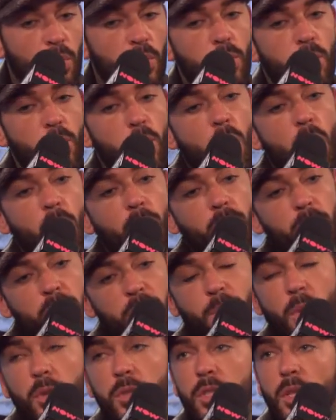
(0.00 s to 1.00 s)
what
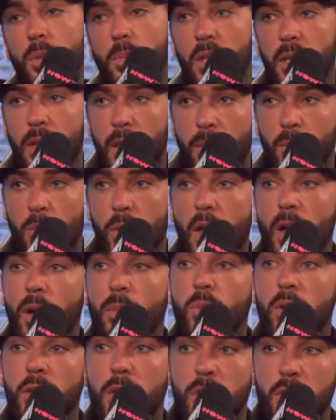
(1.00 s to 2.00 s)
responsibility that would
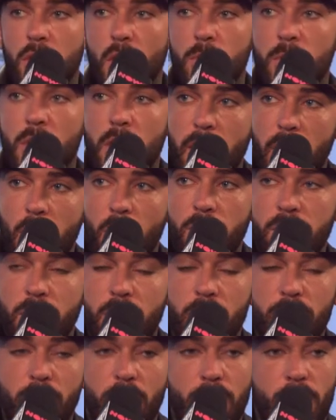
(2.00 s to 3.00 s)
come with in terms of the health
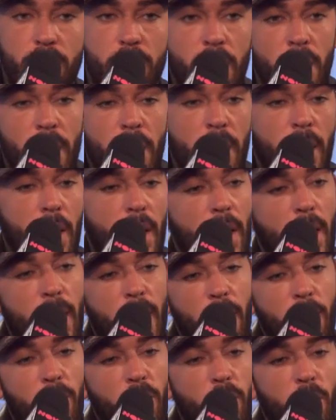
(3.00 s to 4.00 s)
issues.
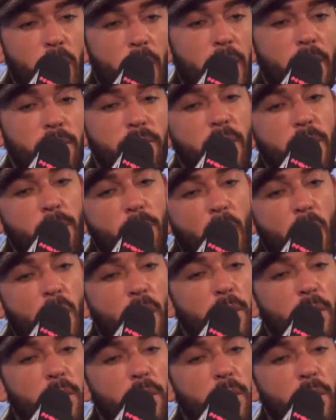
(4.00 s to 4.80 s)
And I think part of